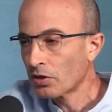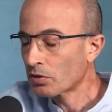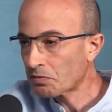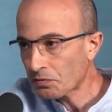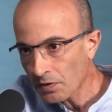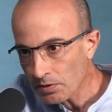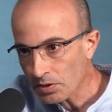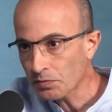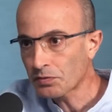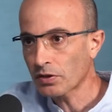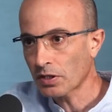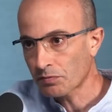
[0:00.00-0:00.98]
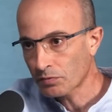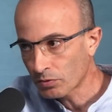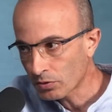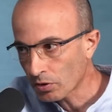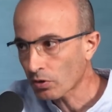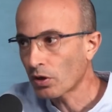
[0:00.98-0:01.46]
you first of all have to
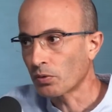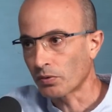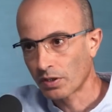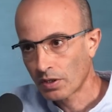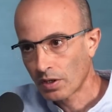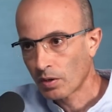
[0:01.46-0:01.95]
know, oh,